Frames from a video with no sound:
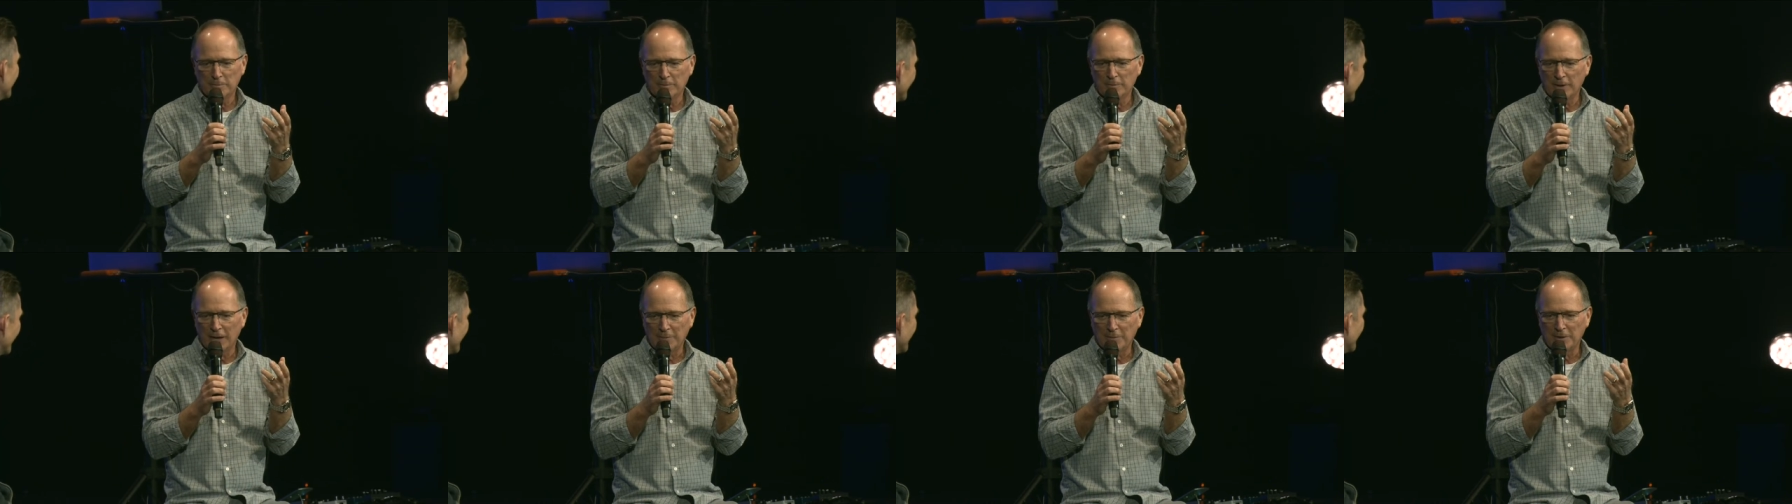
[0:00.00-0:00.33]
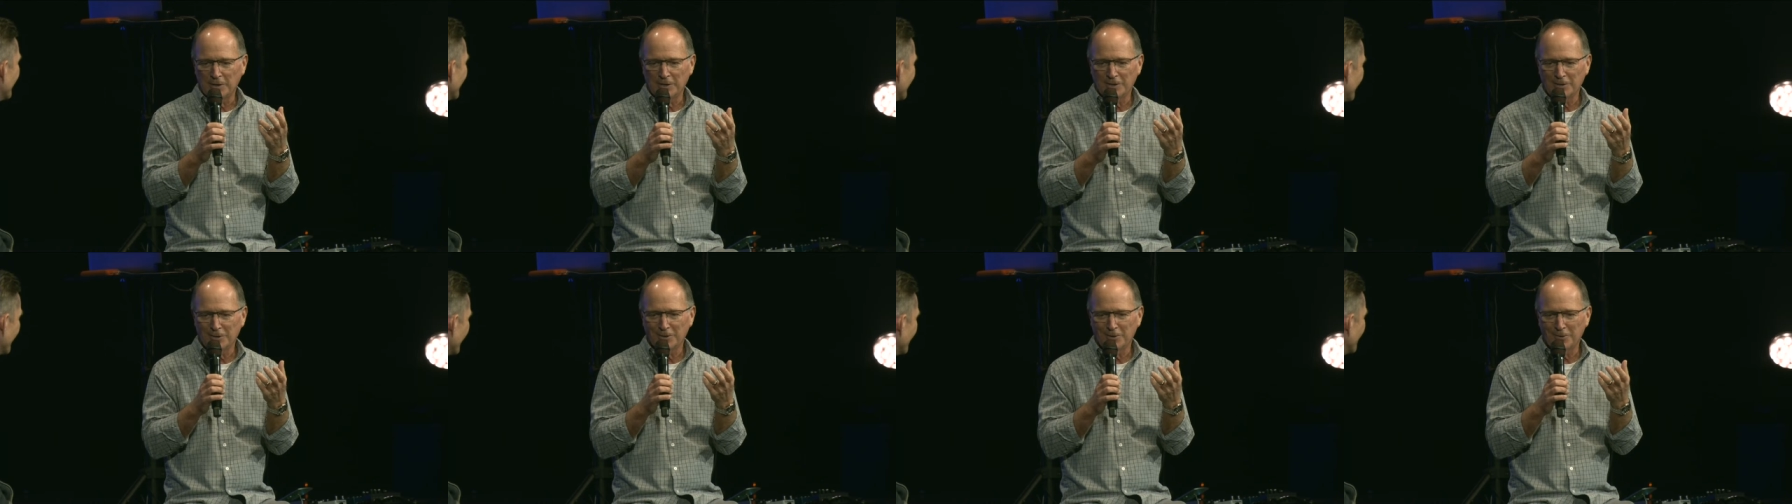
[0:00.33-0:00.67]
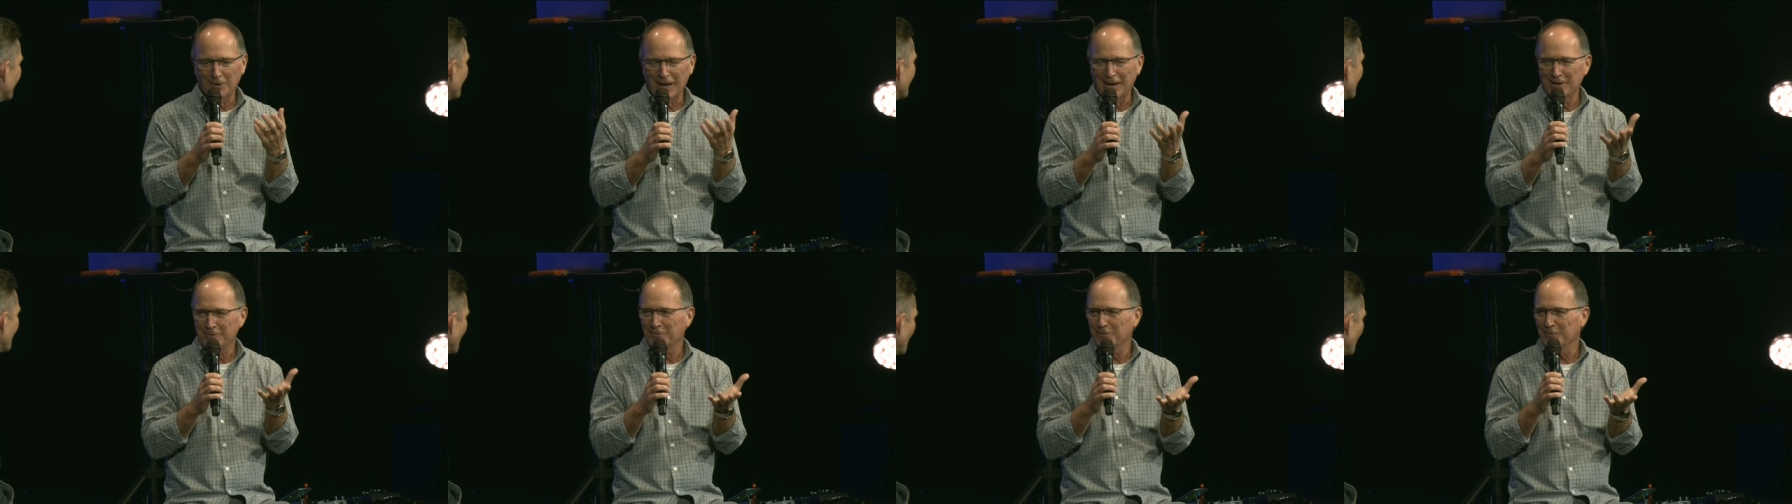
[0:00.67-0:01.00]
I'm a
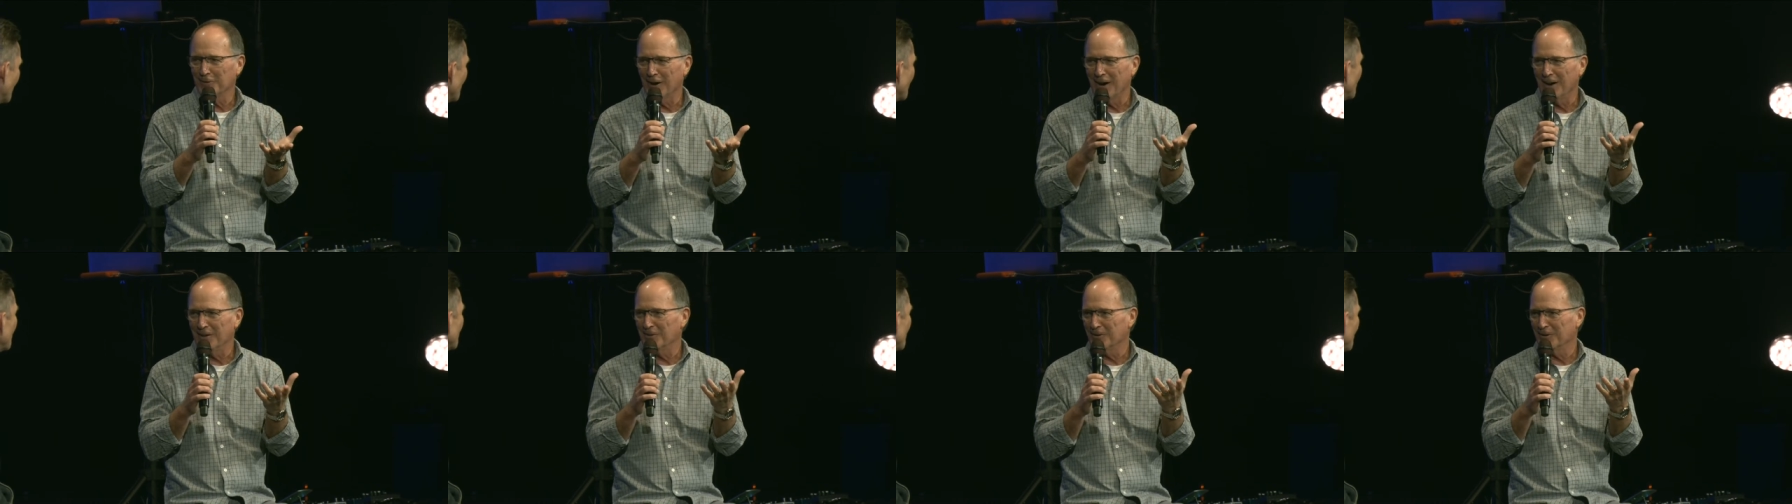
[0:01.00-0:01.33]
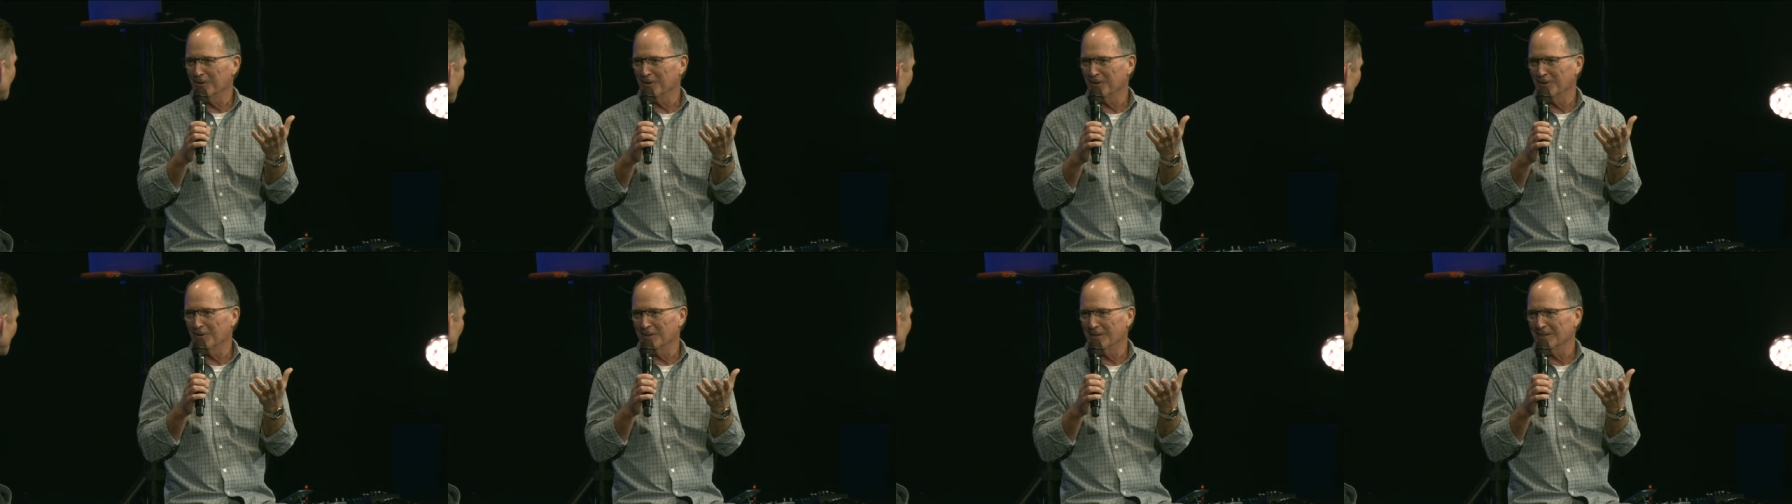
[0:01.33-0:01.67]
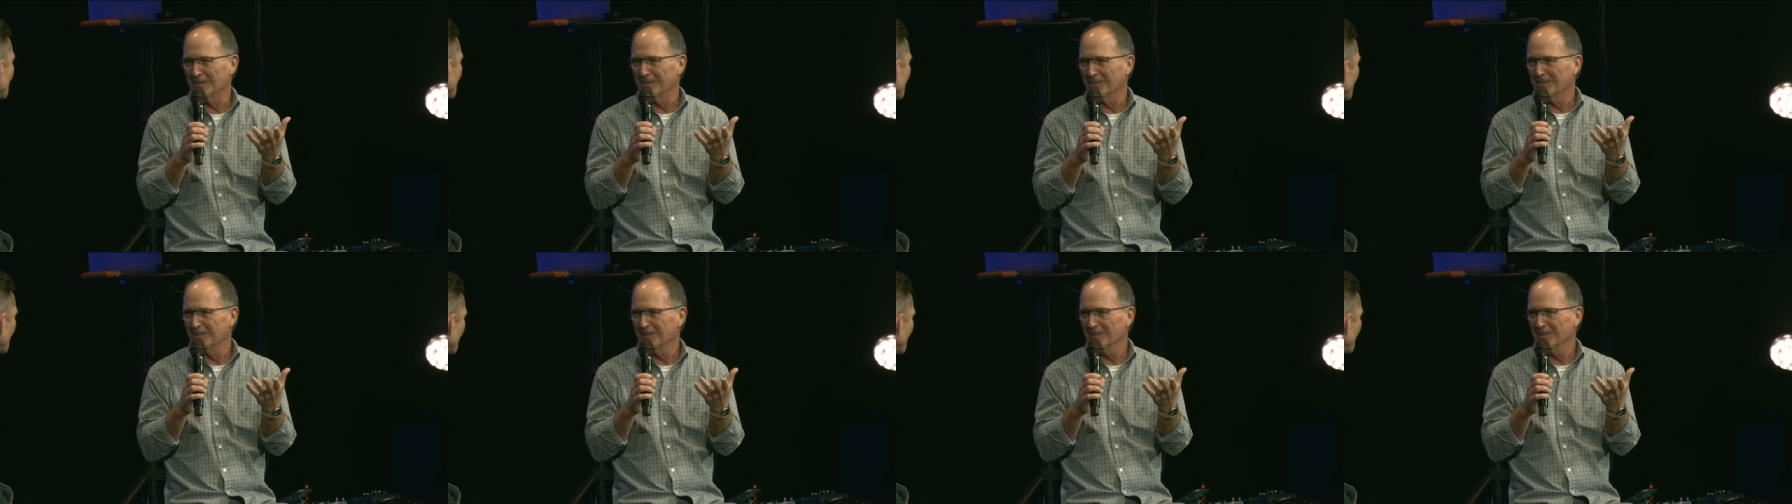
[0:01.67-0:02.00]
grandfather
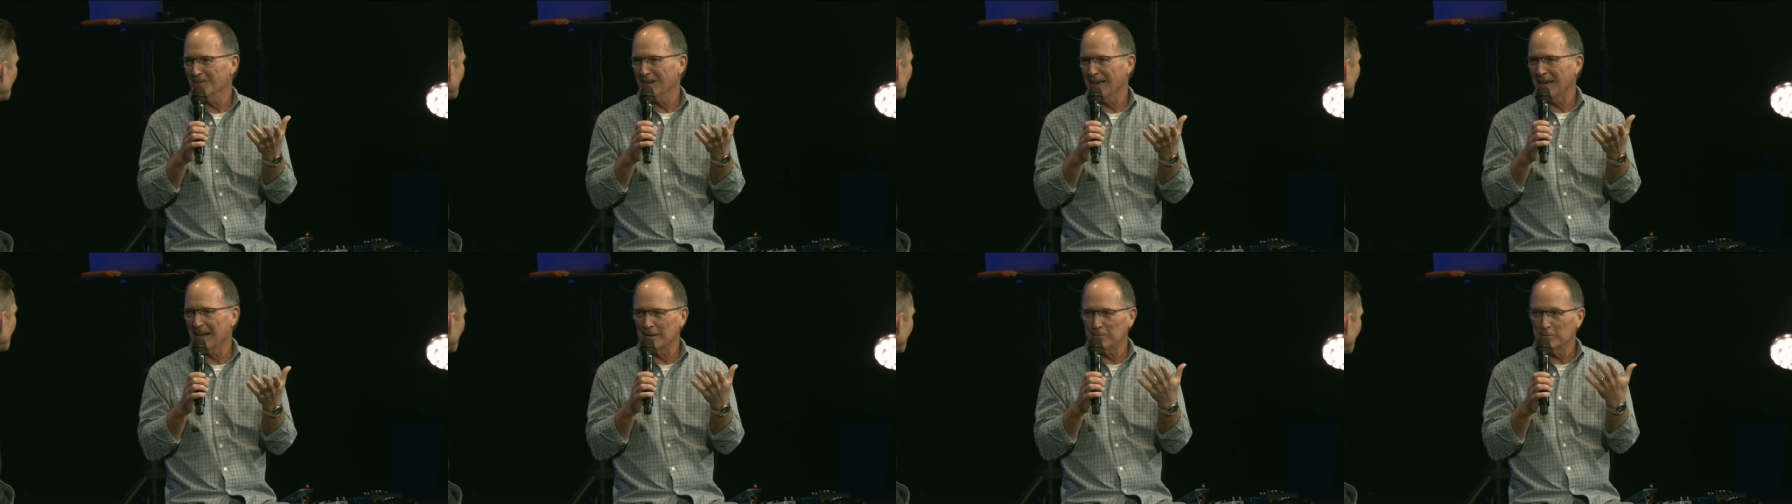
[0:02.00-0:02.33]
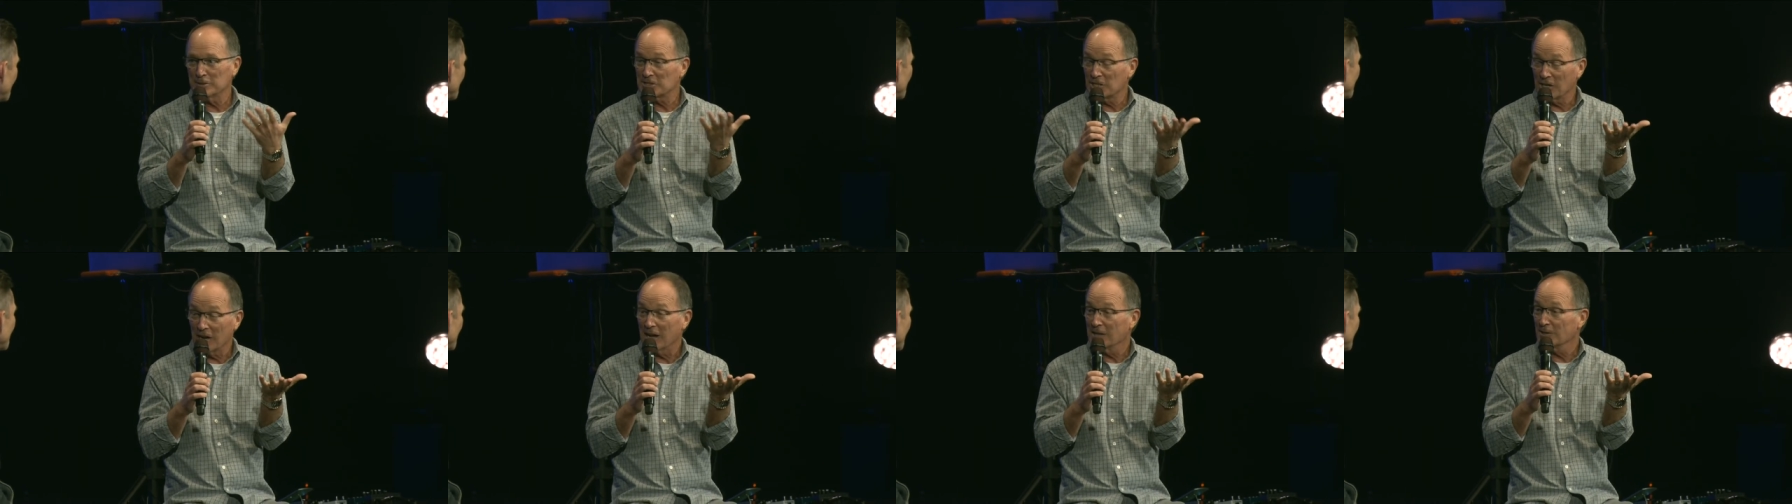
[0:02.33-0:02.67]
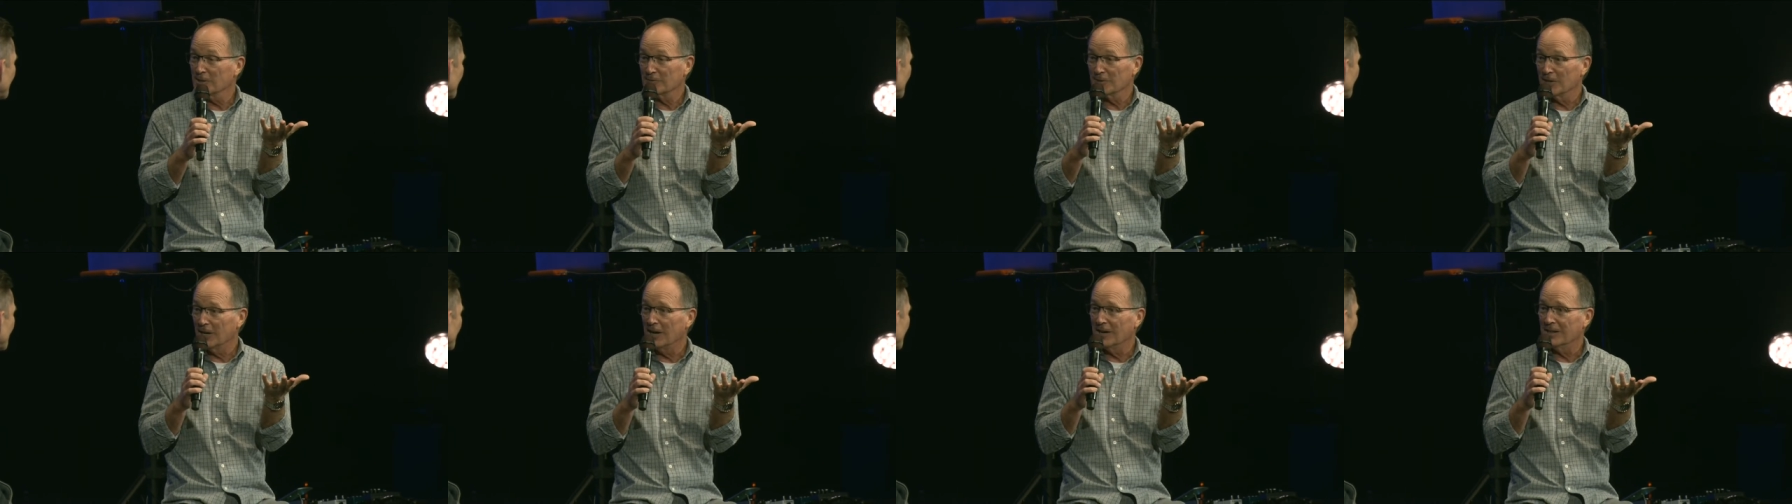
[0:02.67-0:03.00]
and and I'm a child
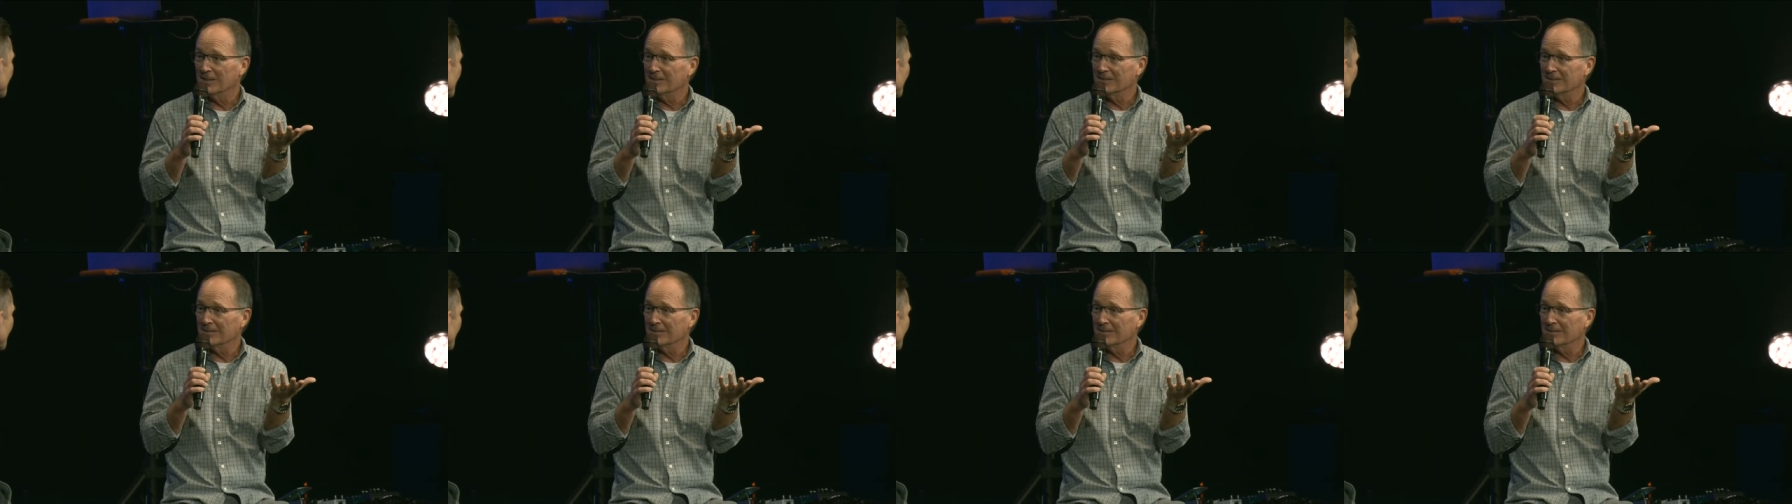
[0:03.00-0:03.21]
of God.